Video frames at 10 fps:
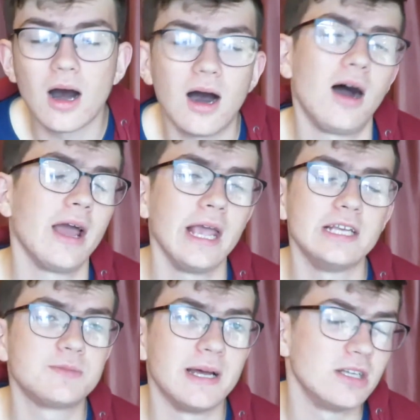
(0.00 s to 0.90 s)
I
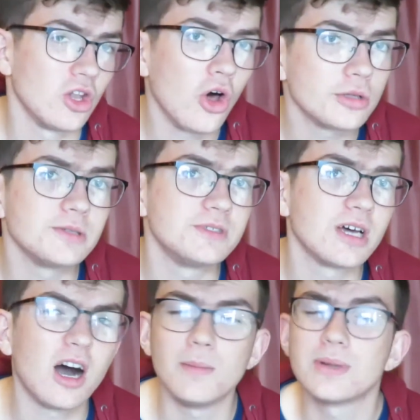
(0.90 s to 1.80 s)
spent a lot of
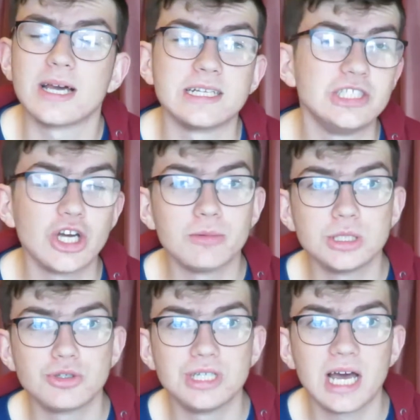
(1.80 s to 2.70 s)
time playing
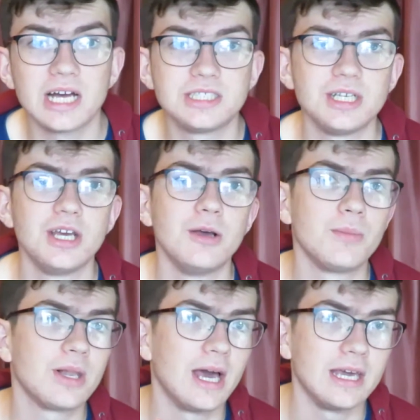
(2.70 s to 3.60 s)
Geometry Dash,
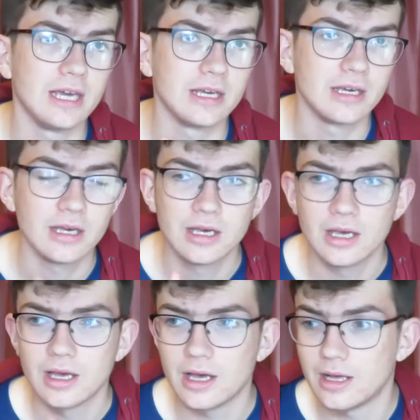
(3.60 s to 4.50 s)
playing
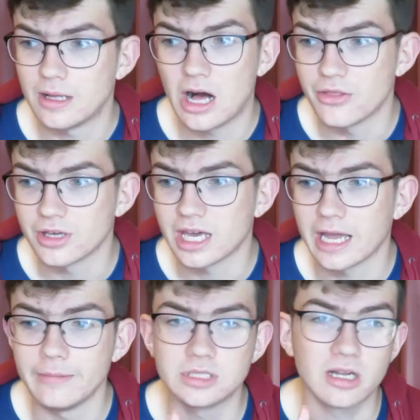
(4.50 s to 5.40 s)
other
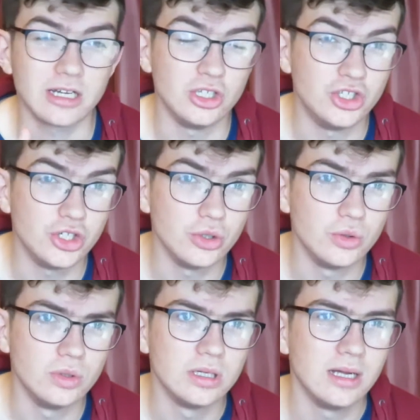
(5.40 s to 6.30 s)
games like
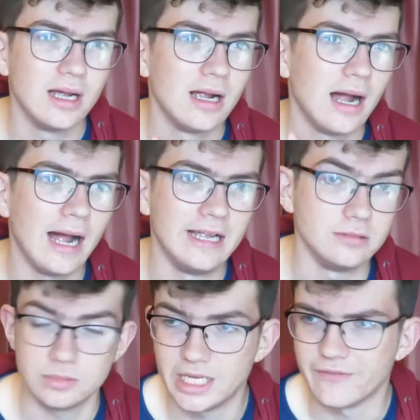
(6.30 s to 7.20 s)
June, and
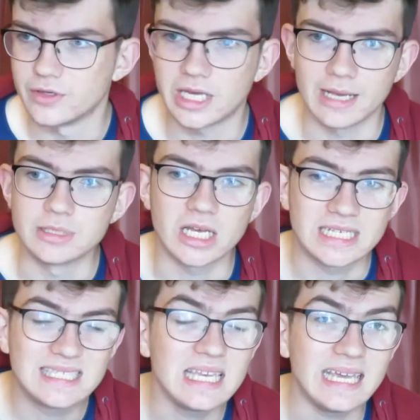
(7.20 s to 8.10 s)
even games like
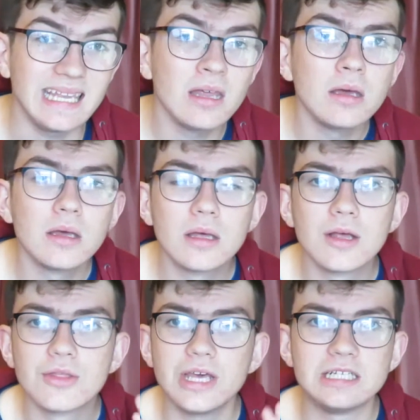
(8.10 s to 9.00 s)
Scene.
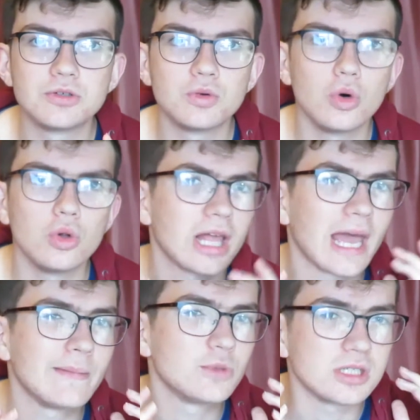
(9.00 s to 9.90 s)
These are all
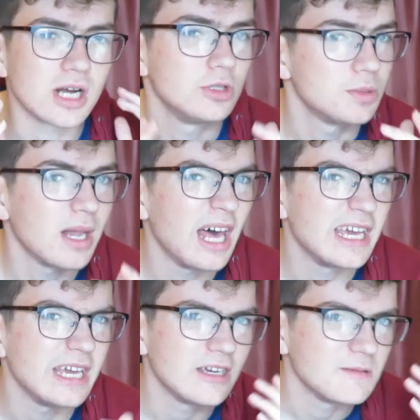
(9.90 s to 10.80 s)
games which I was
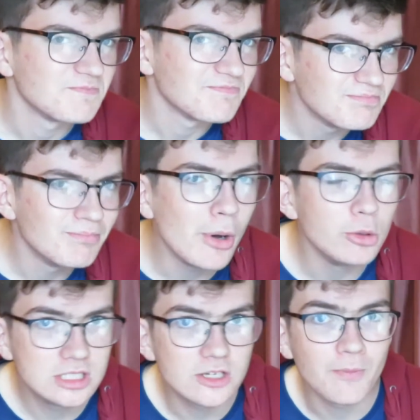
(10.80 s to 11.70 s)
playing
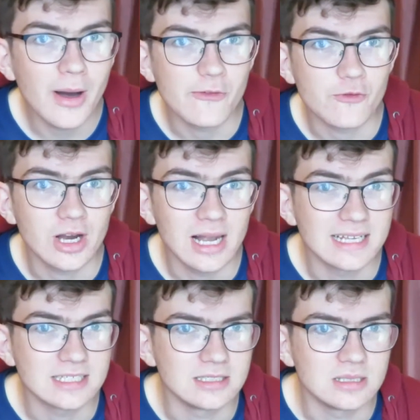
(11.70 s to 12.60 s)
most of my free
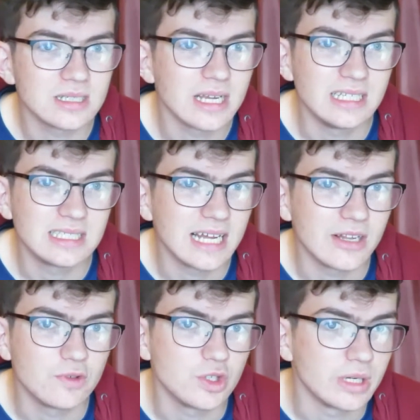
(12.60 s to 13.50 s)
lessons instead
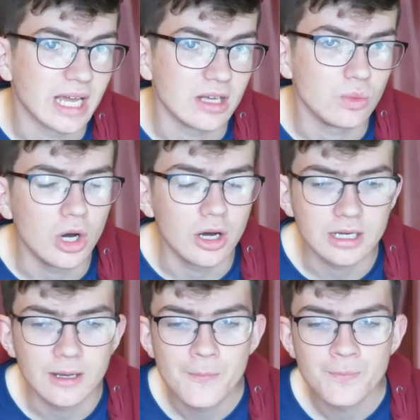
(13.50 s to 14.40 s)
of doing any
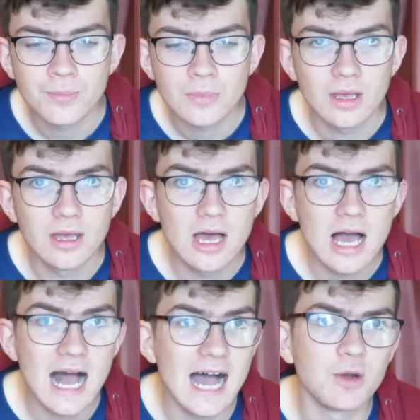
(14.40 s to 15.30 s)
work.
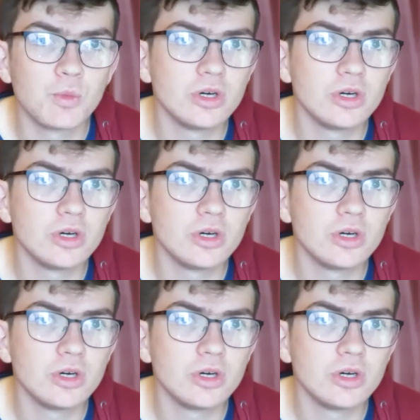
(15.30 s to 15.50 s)
And